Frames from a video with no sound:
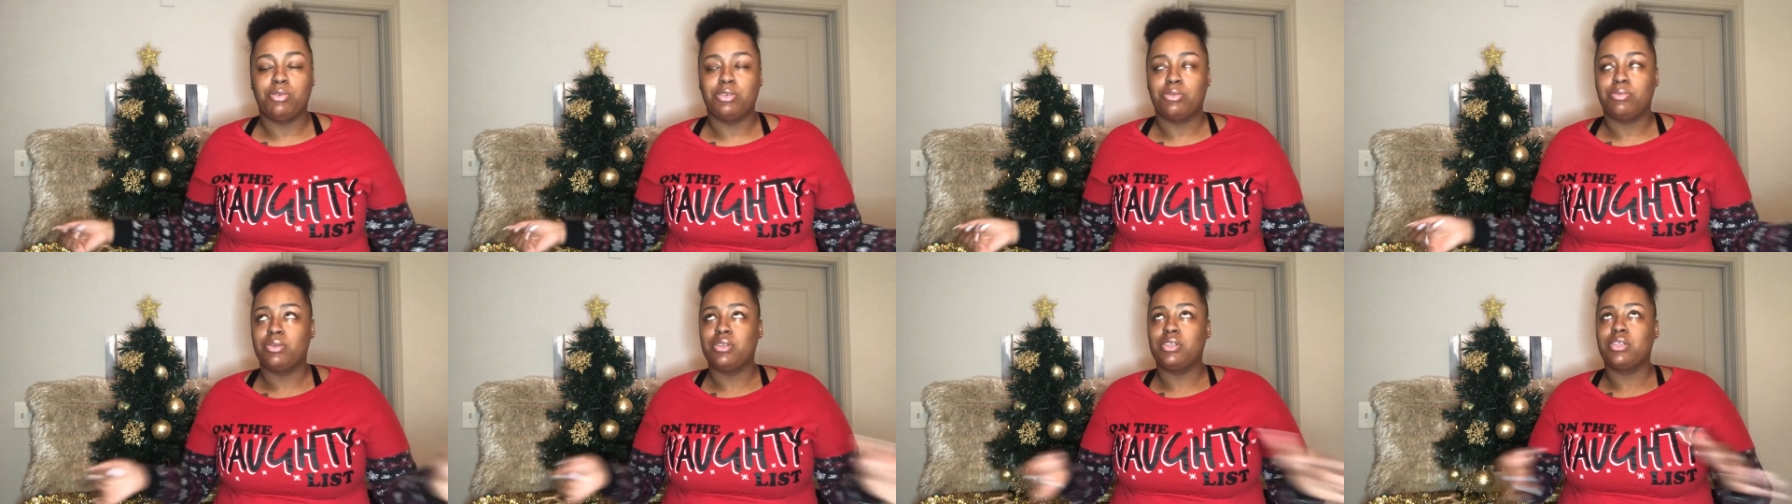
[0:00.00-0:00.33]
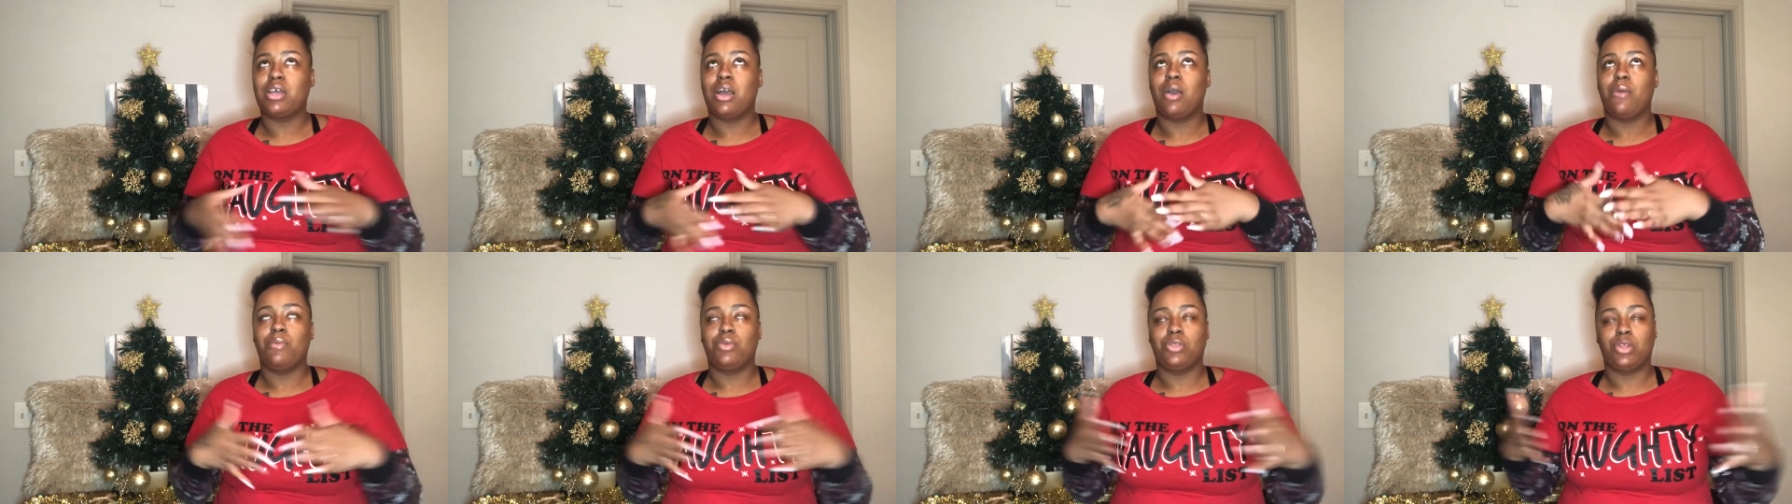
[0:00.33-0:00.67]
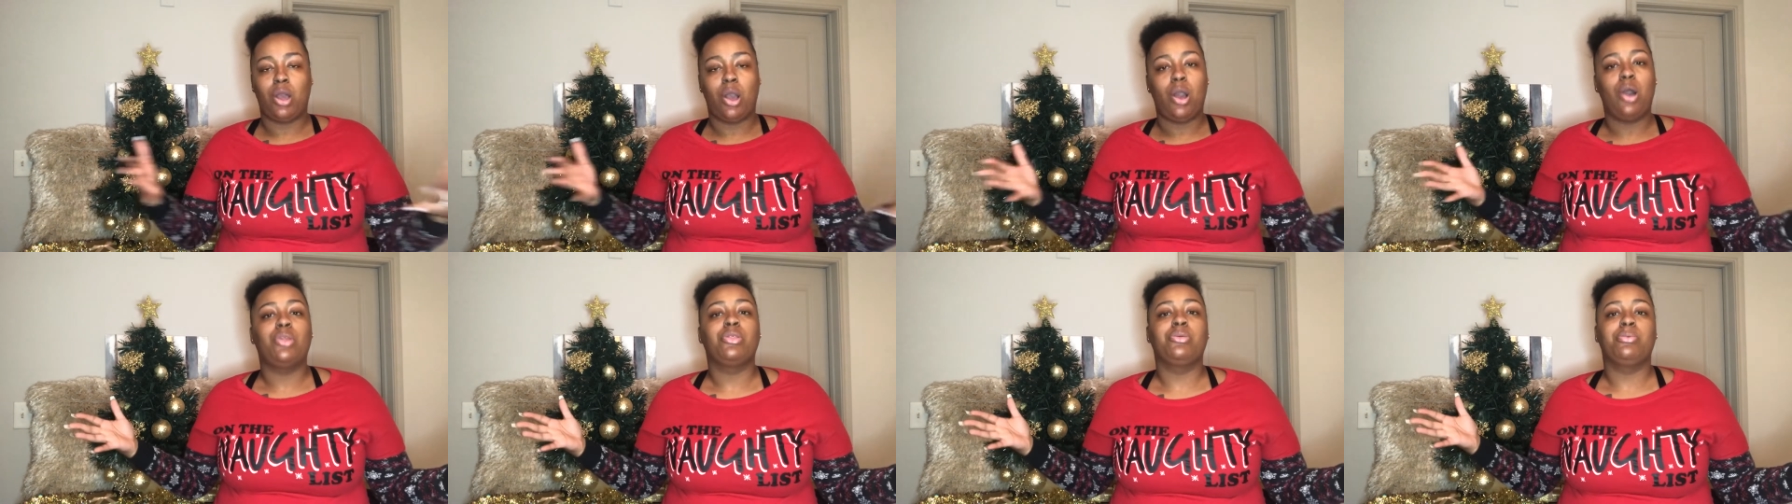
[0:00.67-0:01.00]
Spend time with
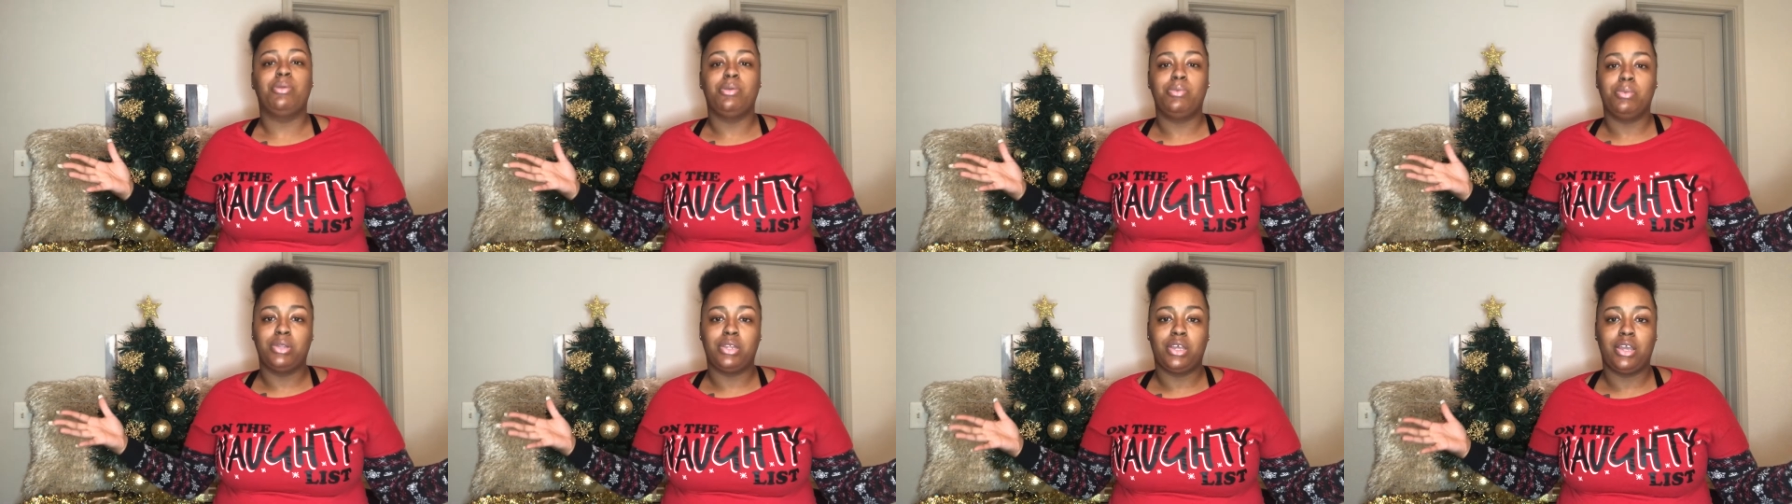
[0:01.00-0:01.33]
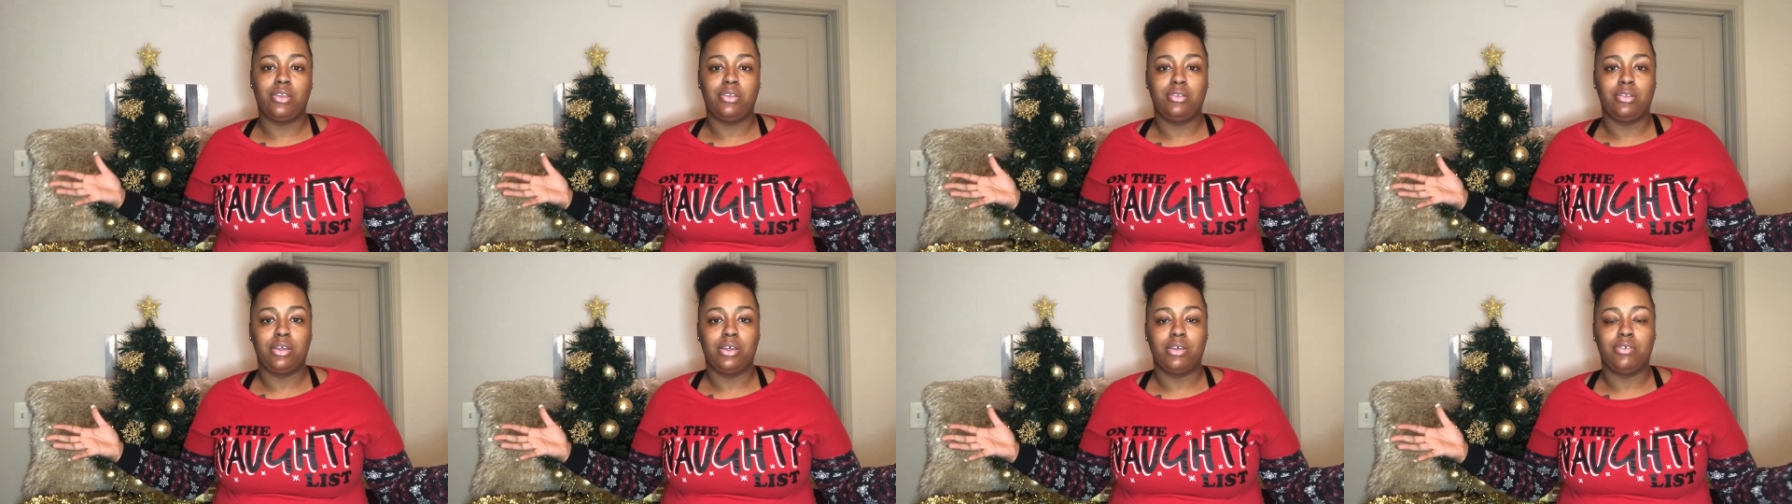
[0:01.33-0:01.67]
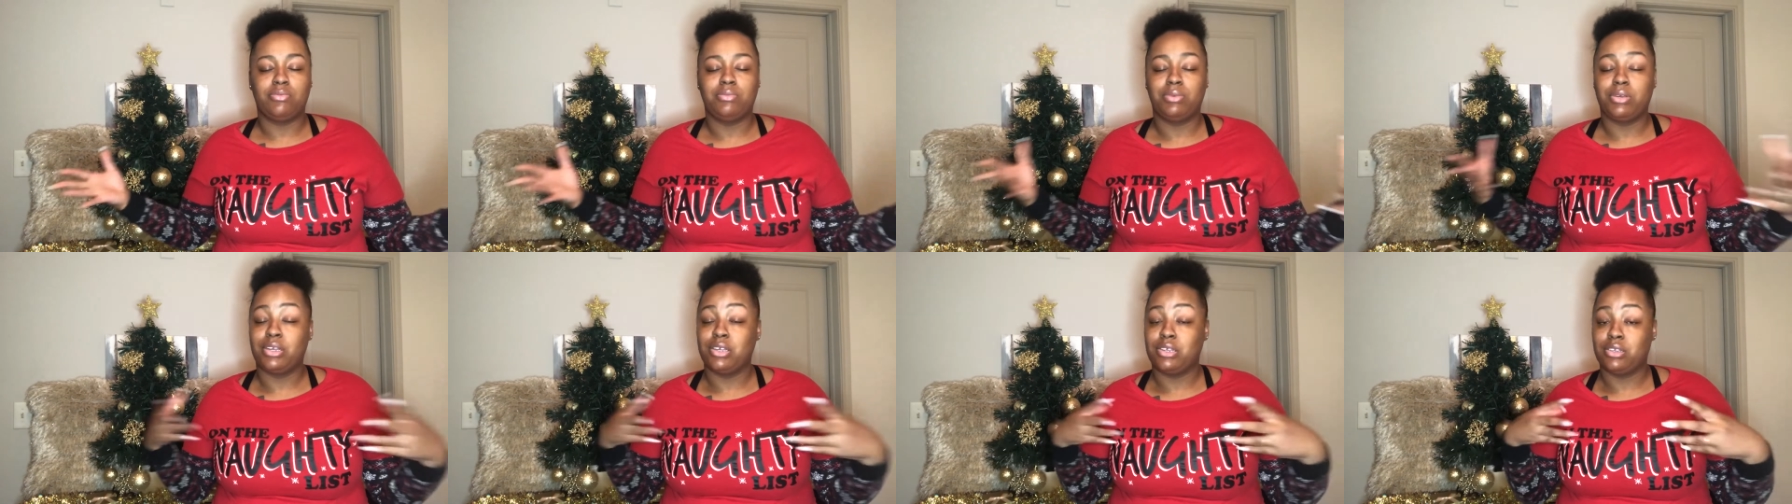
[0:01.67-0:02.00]
all the people that you love
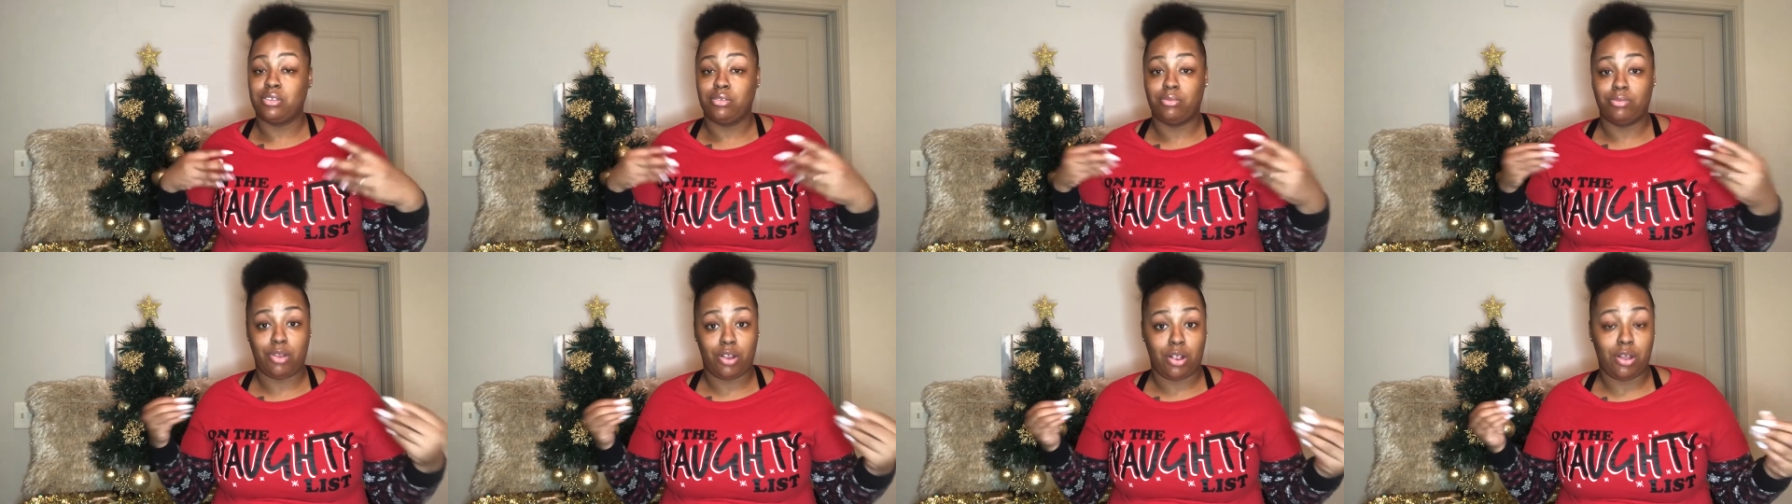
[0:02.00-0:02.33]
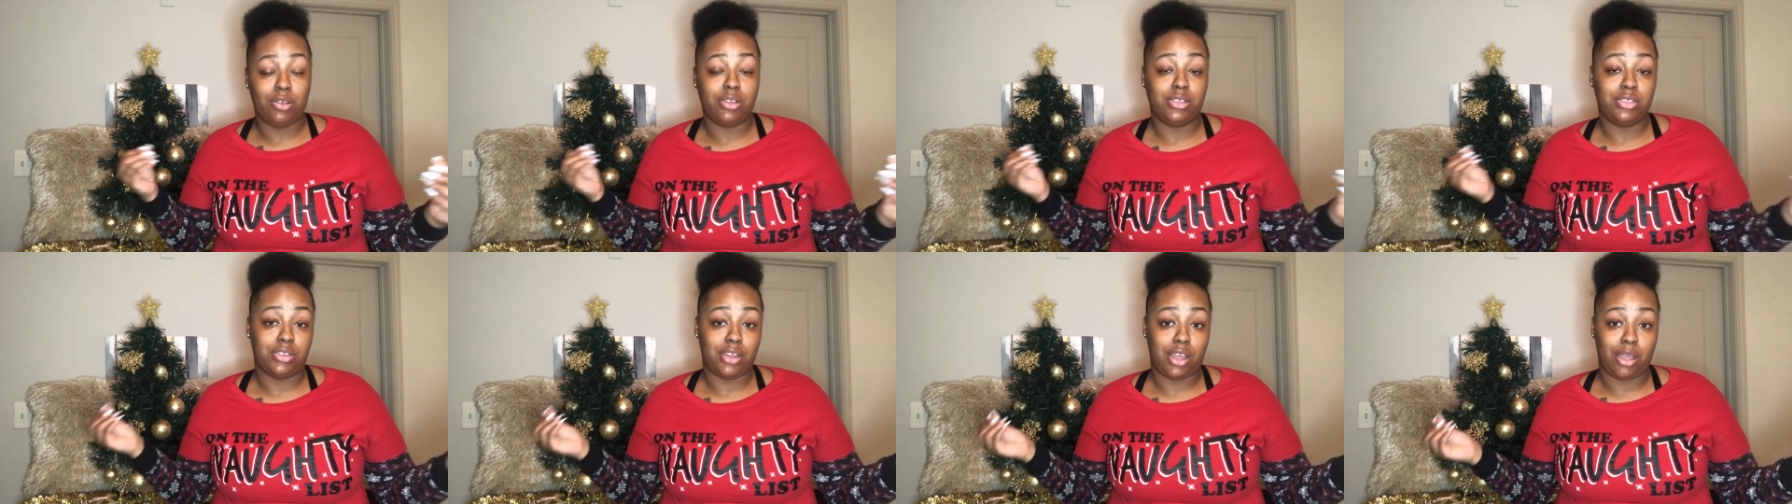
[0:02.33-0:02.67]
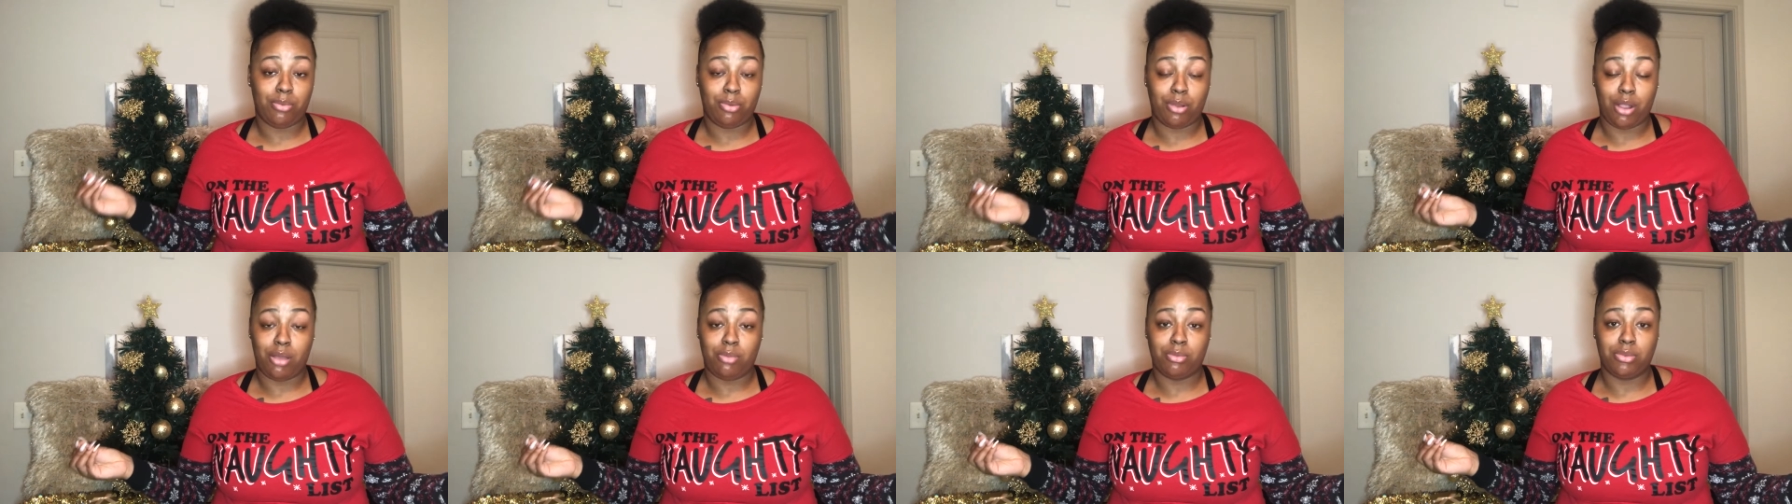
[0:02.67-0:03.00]
because tomorrow is
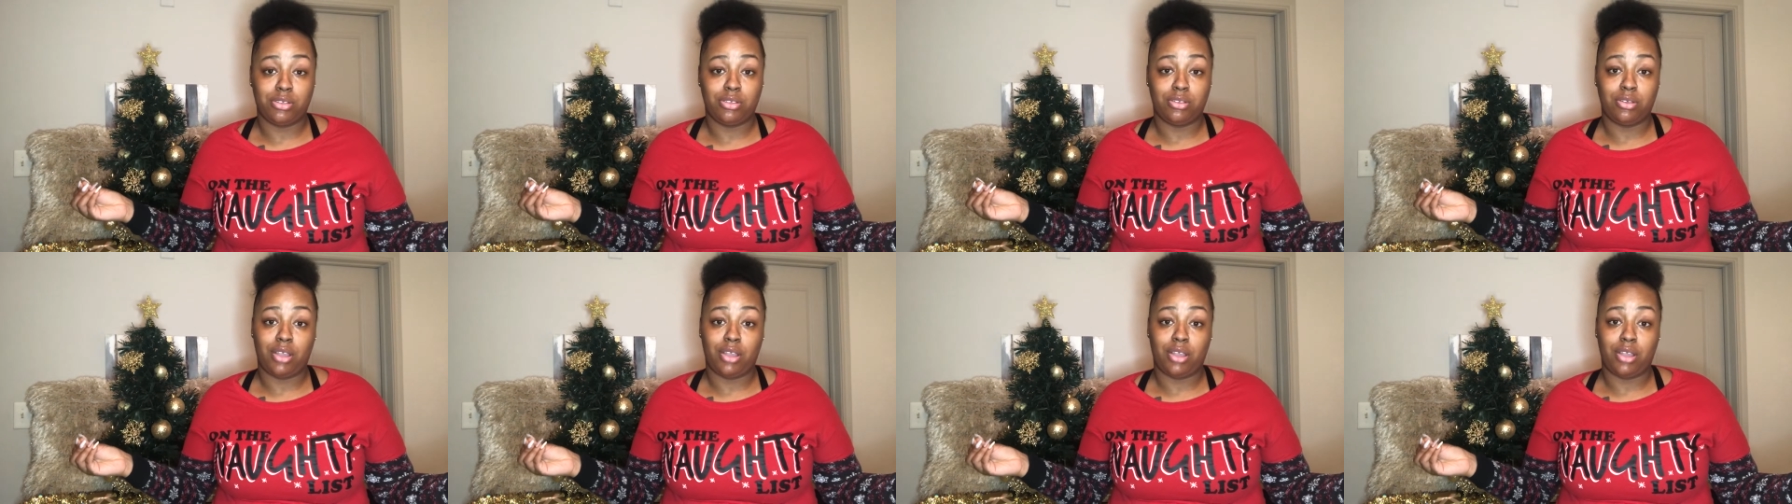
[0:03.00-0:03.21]
not promised.